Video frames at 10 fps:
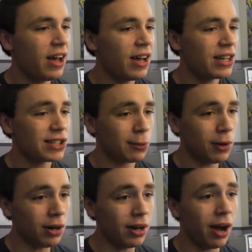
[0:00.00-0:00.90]
So
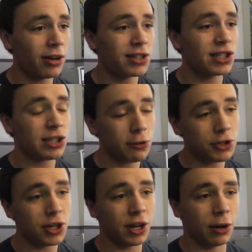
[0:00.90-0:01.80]
we're
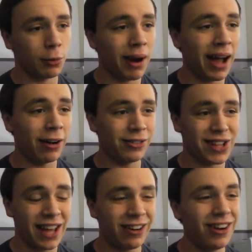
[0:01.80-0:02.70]
searching around,
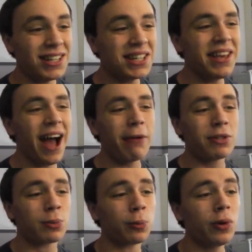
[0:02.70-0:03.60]
and honestly, I was
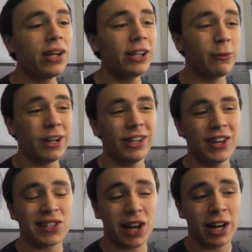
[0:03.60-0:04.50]
really, really
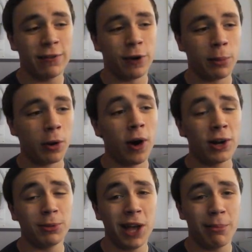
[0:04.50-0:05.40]
excited for Piranha
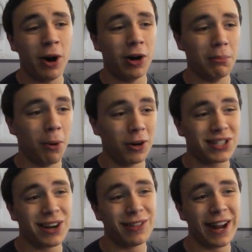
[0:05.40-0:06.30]
Plant Pond, more
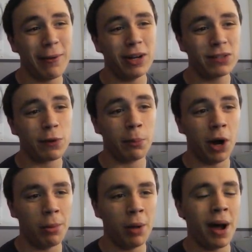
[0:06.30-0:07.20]
so than I was for
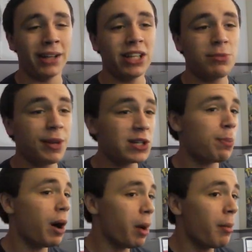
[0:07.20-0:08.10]
Bob-omb Islands, because
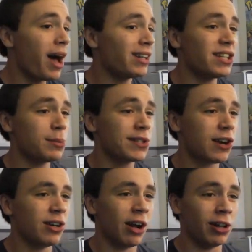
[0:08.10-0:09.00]
Bob-omb Islands was
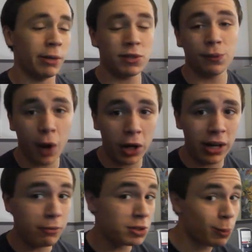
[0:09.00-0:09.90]
good and all. It was fun,
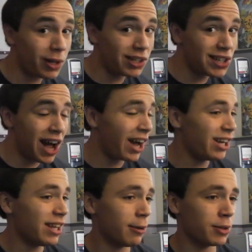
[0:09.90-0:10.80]
it was well-designed,
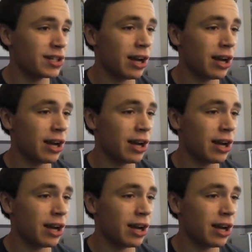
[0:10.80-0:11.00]
it was,